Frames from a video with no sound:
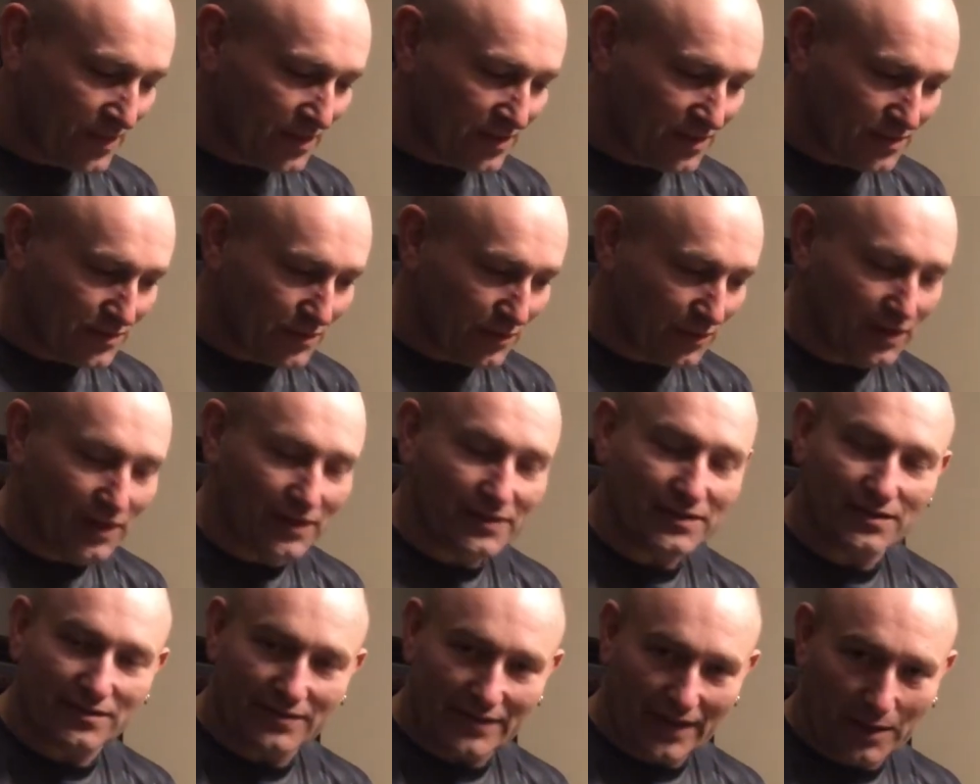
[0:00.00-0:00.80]
So I'd like
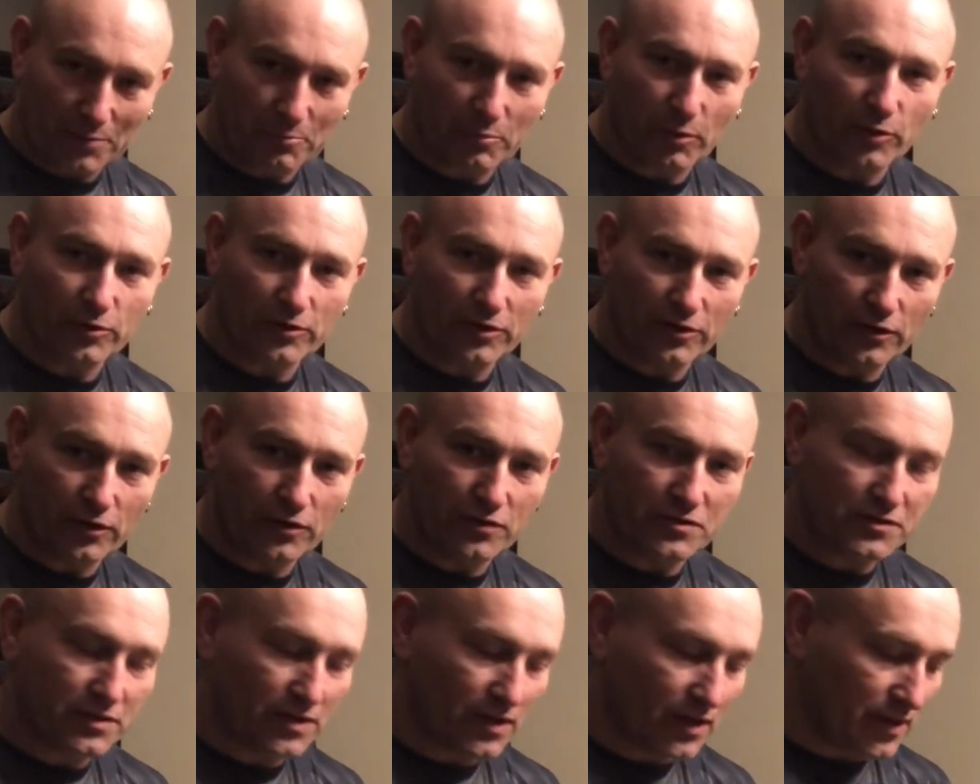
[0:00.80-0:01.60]
to thank both of
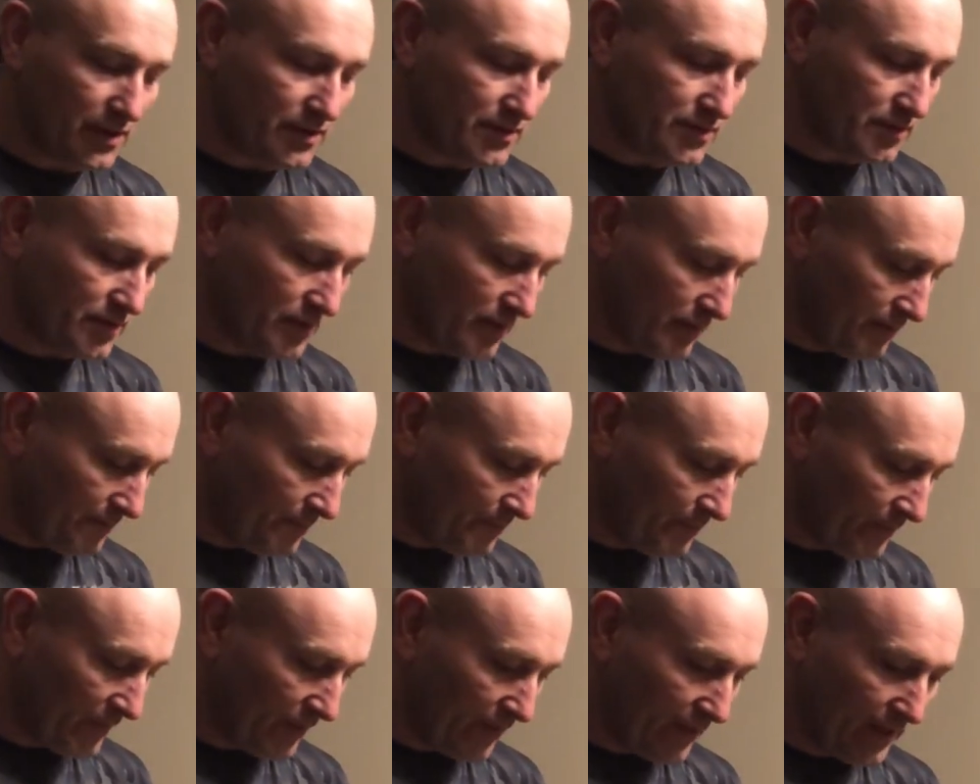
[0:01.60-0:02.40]
those guys.
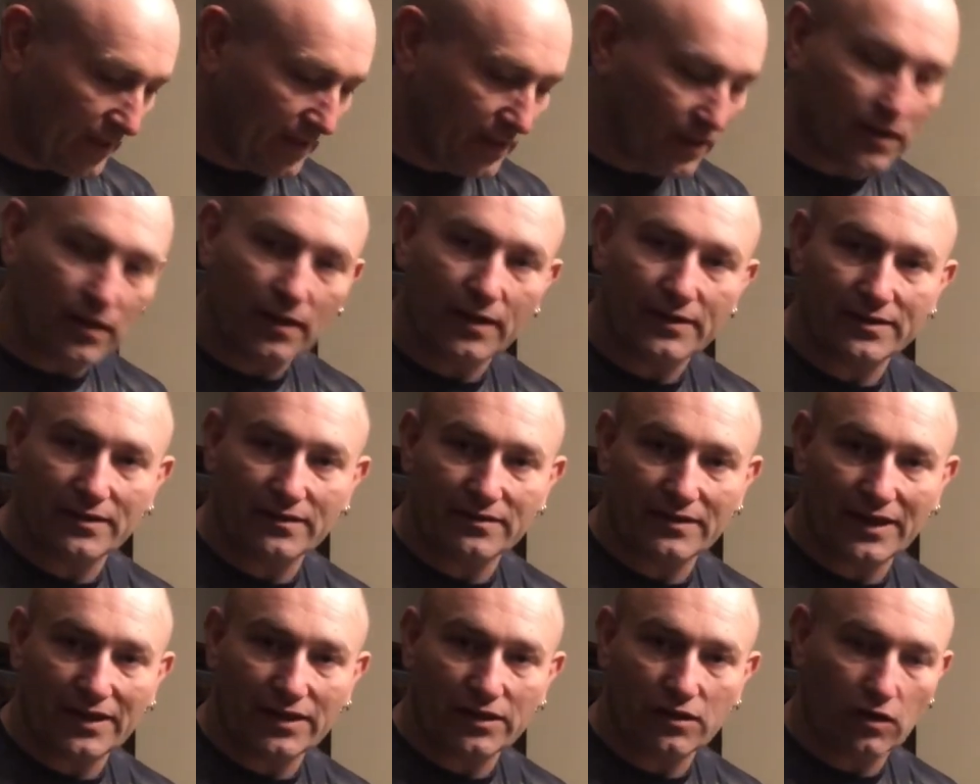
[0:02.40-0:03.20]
And I'd like to
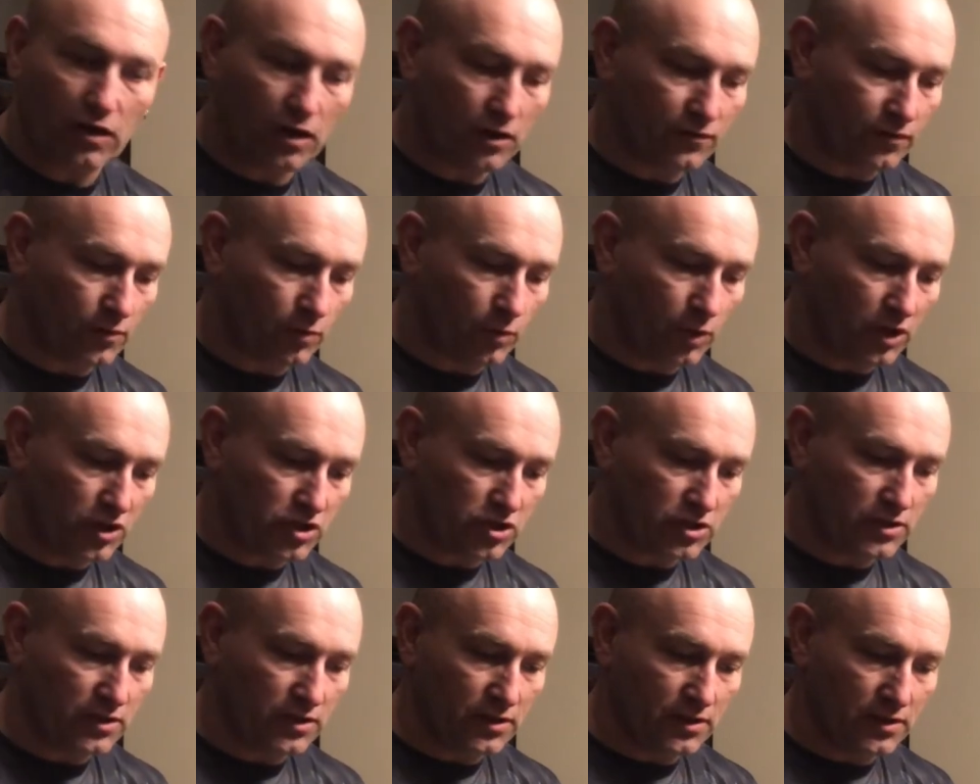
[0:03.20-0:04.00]
thank you all for watching.